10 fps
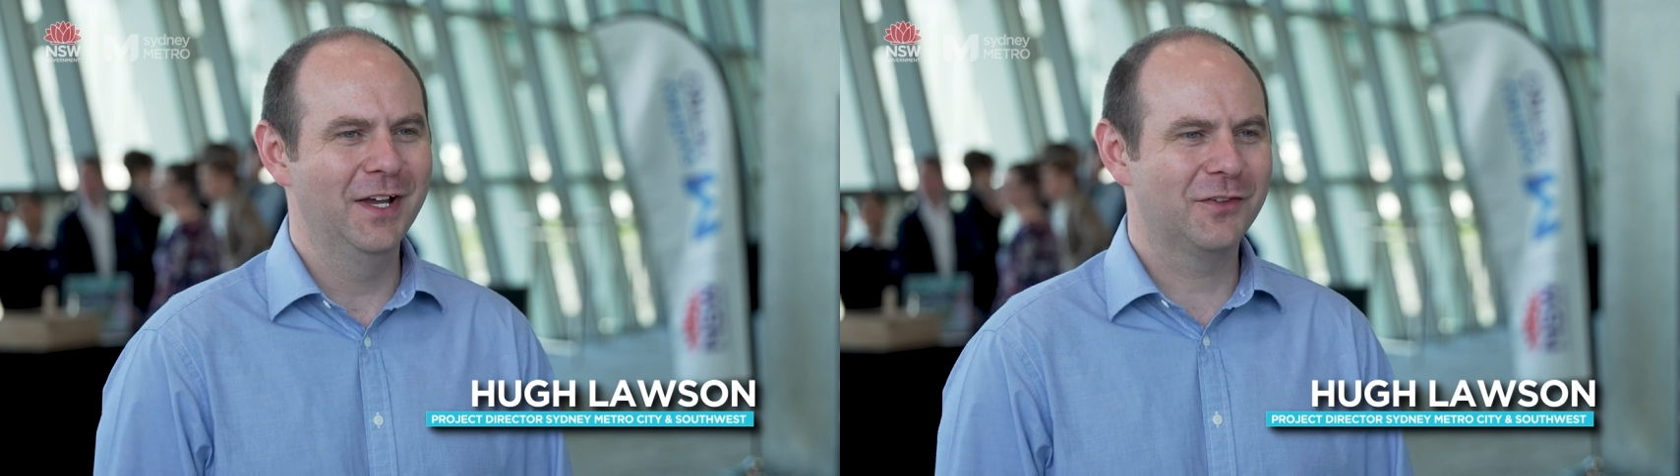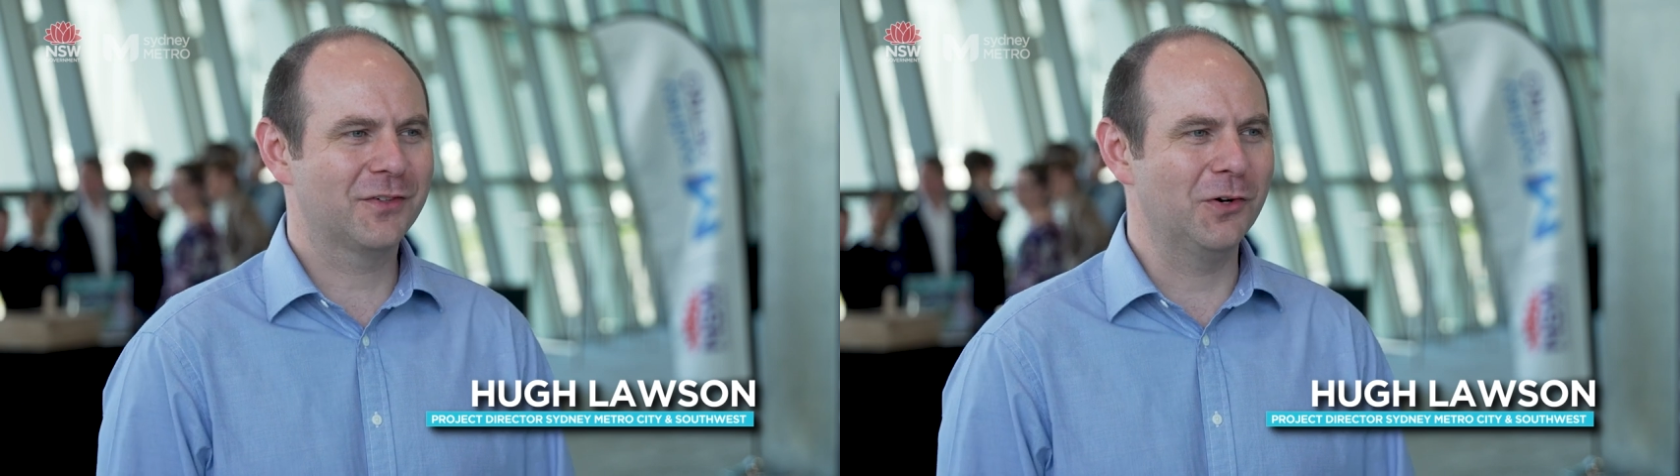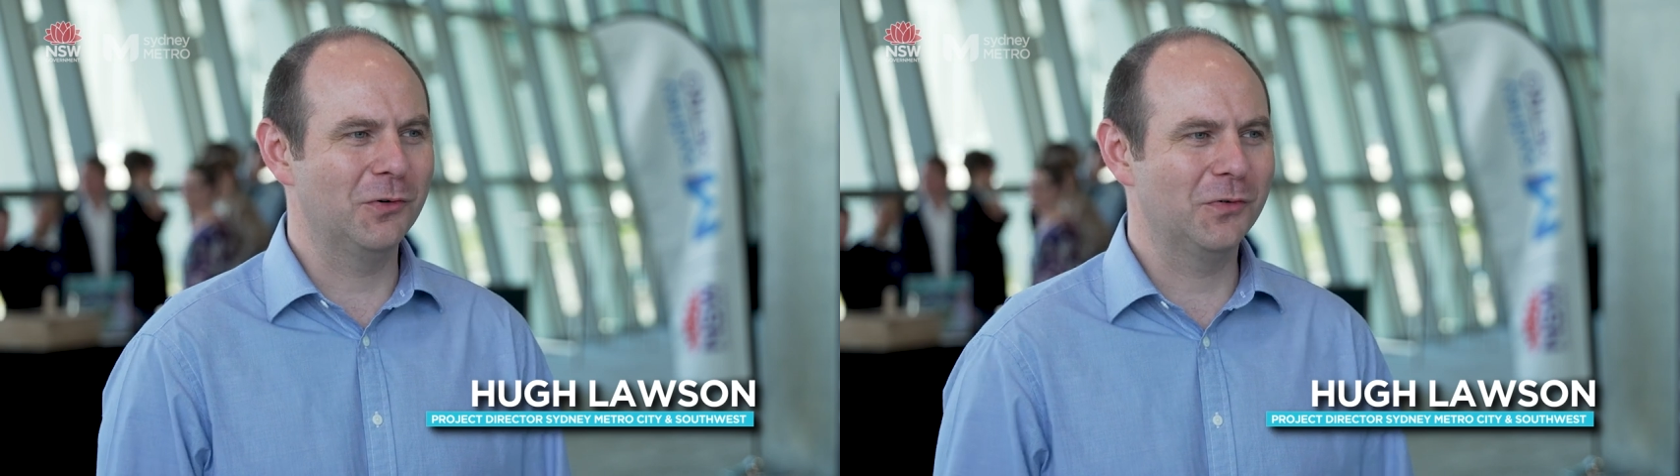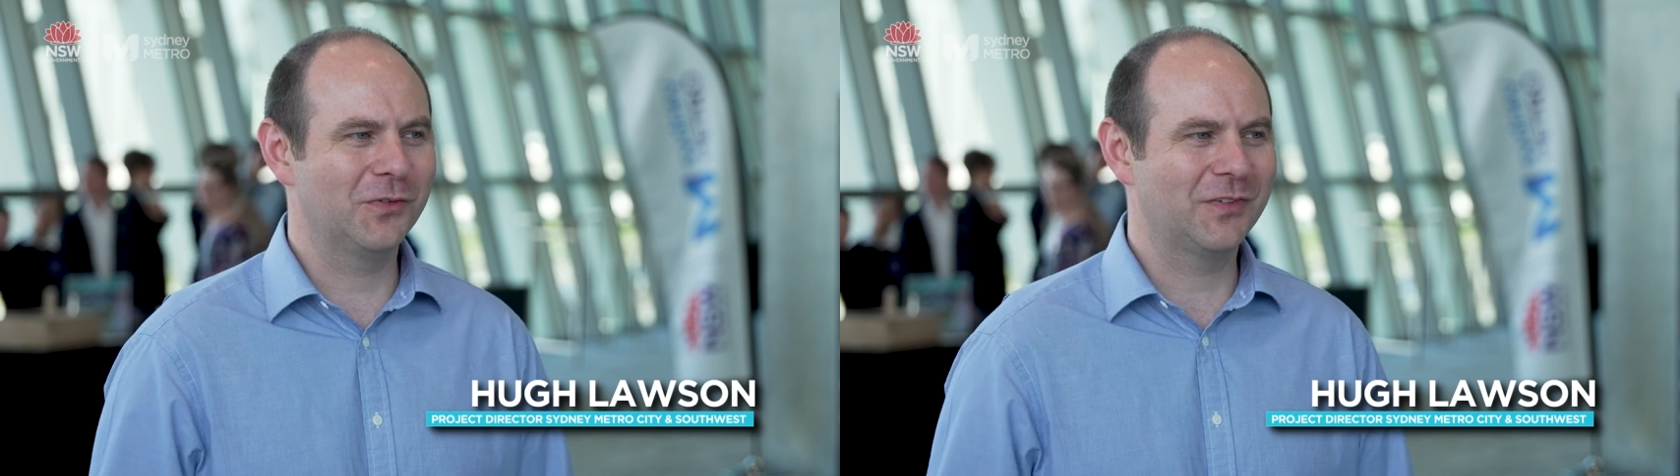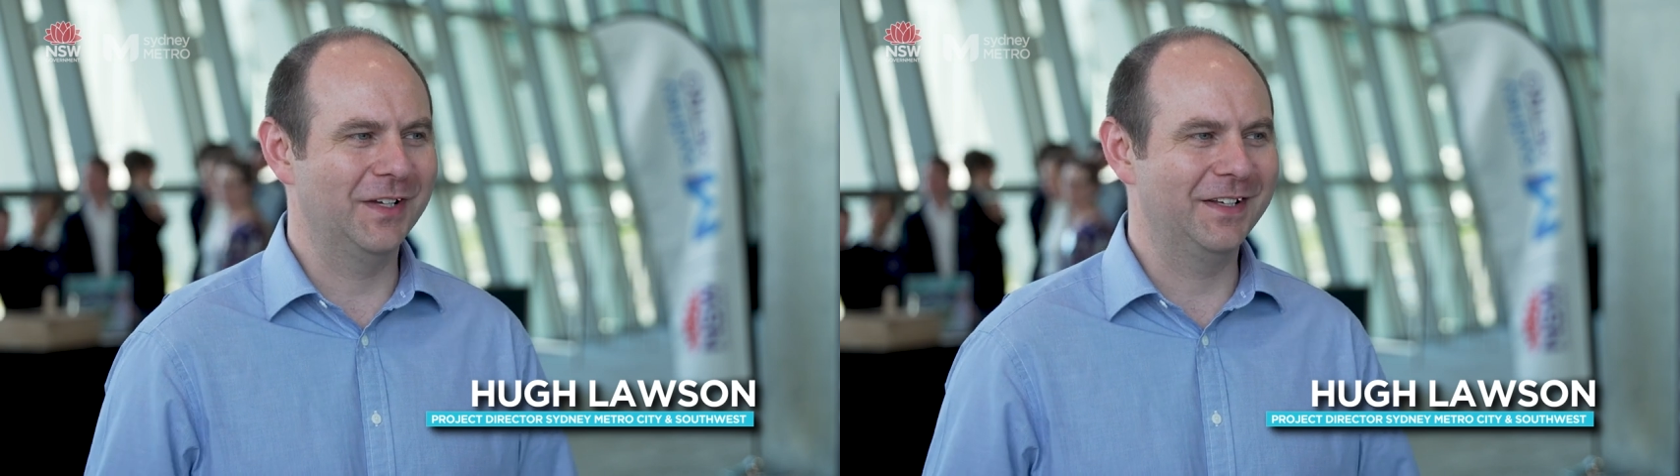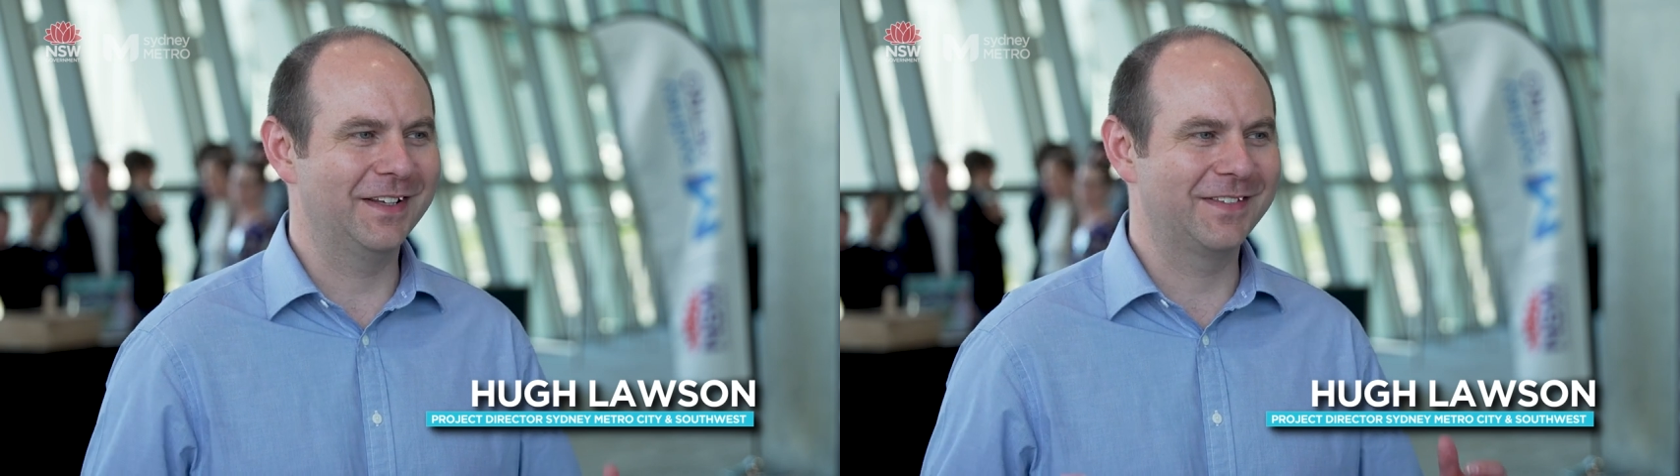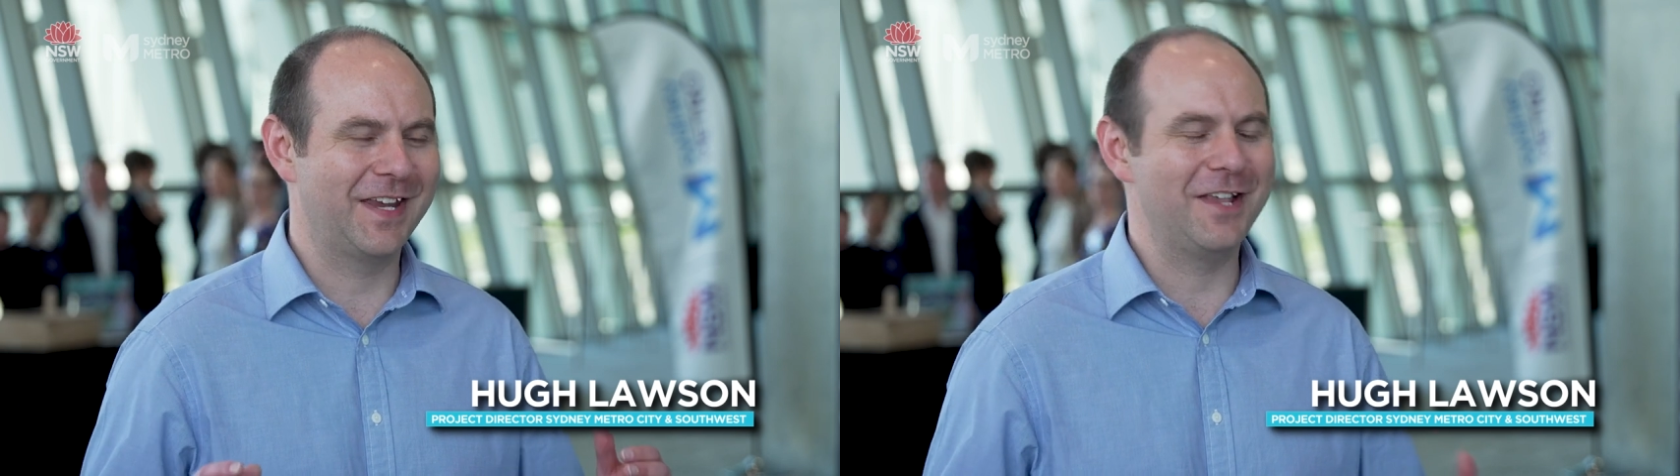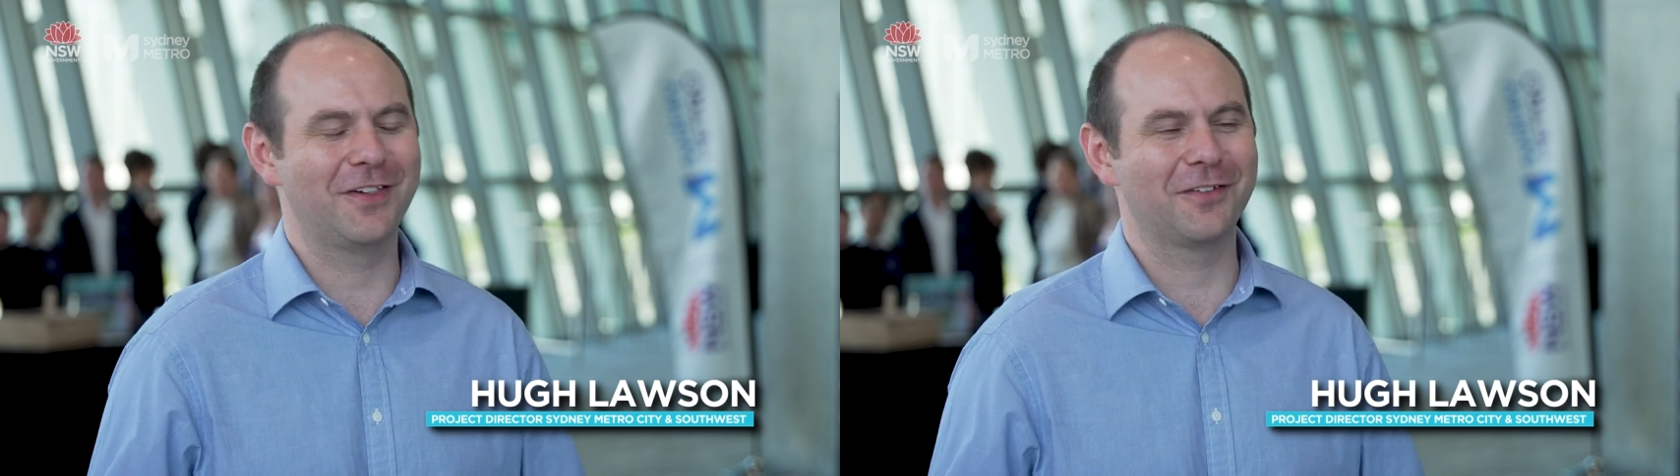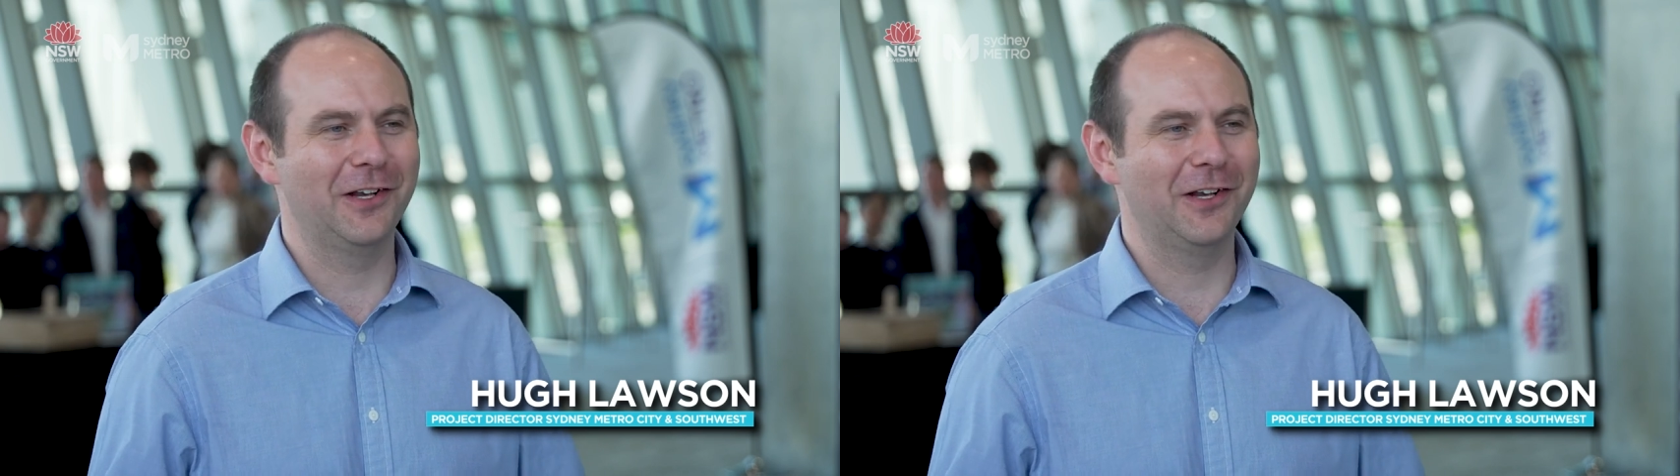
schools and teachers